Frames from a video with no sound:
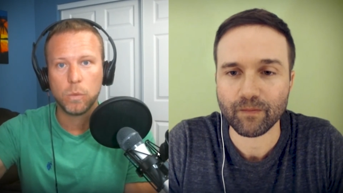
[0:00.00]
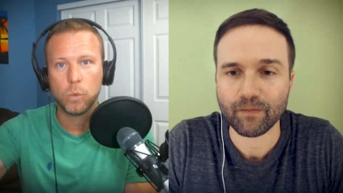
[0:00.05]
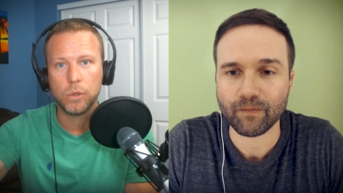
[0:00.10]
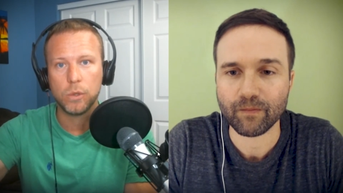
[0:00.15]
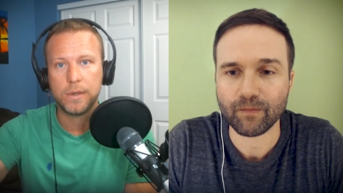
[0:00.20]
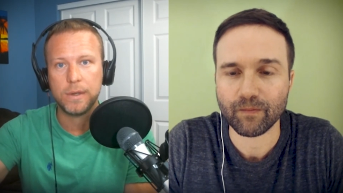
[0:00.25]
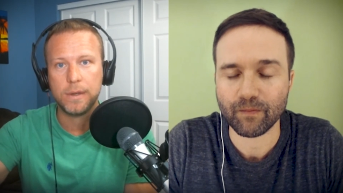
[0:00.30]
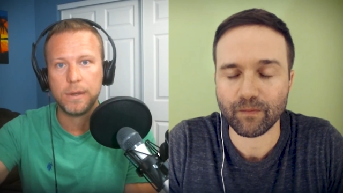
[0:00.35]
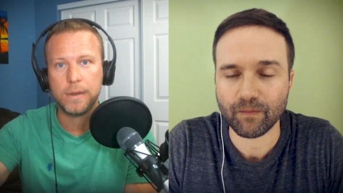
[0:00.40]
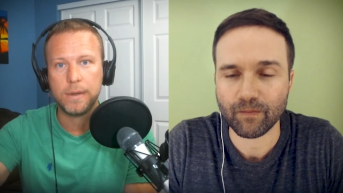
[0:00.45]

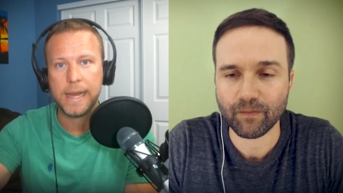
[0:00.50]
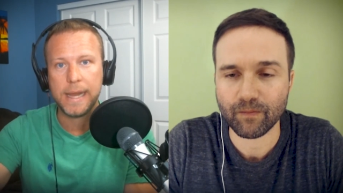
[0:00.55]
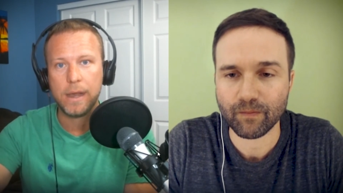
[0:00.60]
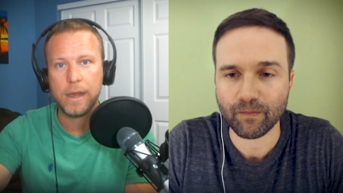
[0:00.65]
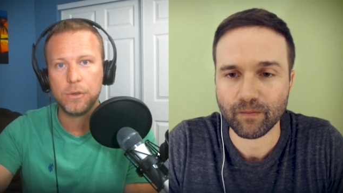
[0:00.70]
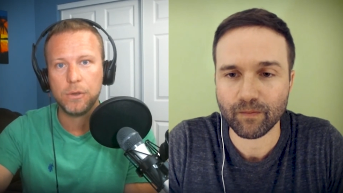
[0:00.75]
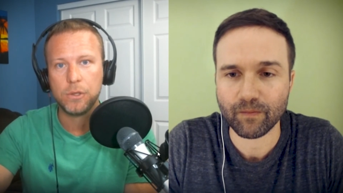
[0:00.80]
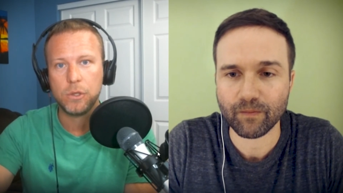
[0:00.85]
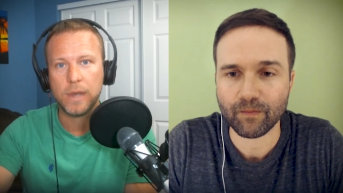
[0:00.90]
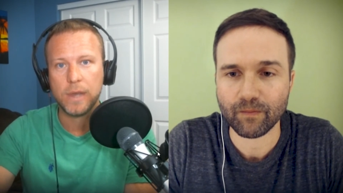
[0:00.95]
Speaker 1: Well,
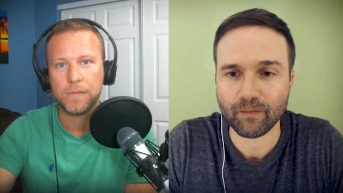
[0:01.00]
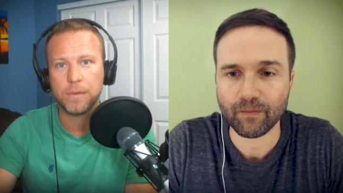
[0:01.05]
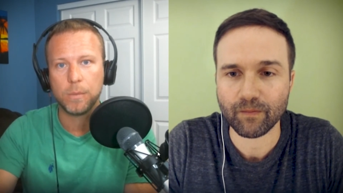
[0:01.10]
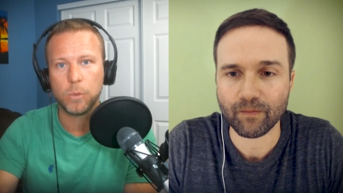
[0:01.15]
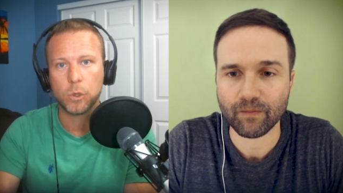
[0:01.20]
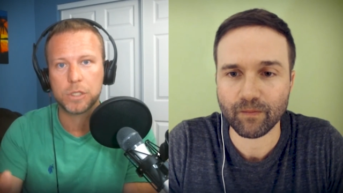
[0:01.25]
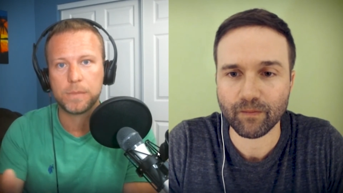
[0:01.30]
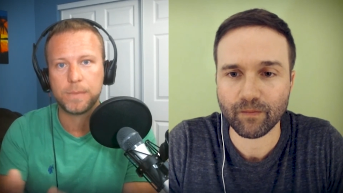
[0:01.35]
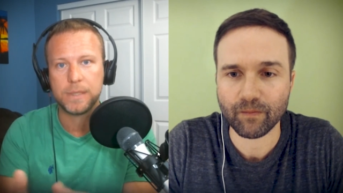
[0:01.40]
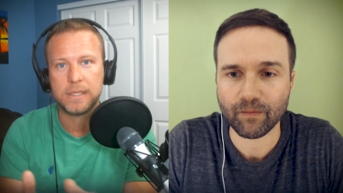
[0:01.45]
now you have a
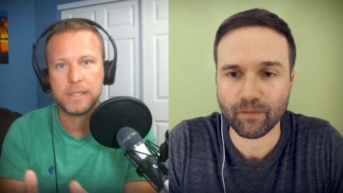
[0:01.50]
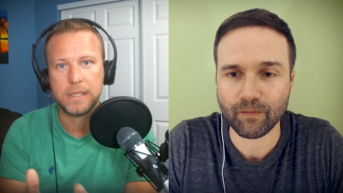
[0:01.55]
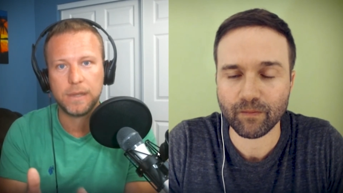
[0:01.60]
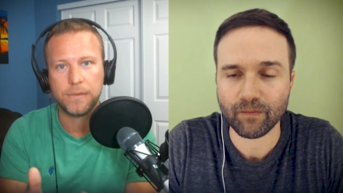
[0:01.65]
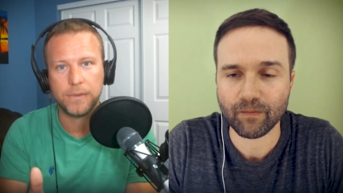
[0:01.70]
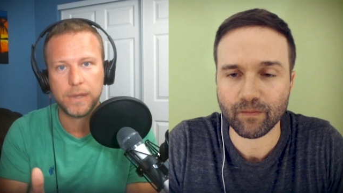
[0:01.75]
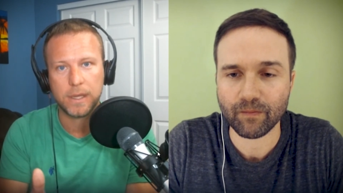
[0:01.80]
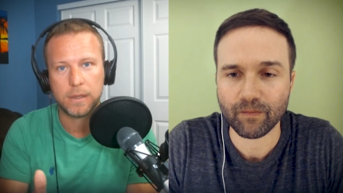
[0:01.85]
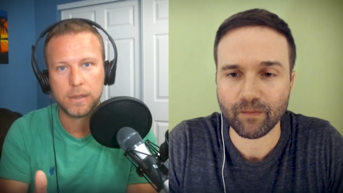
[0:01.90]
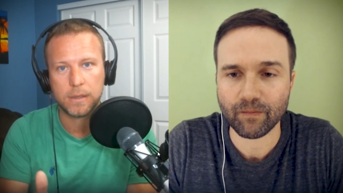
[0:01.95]
more
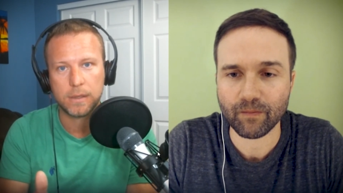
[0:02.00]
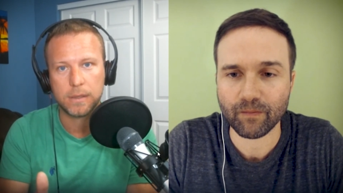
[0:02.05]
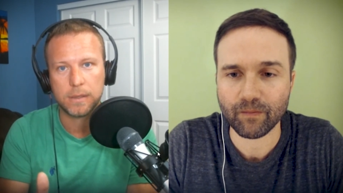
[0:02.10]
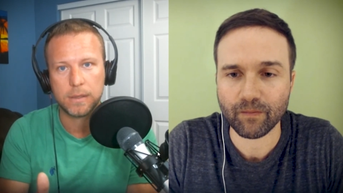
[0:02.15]
specific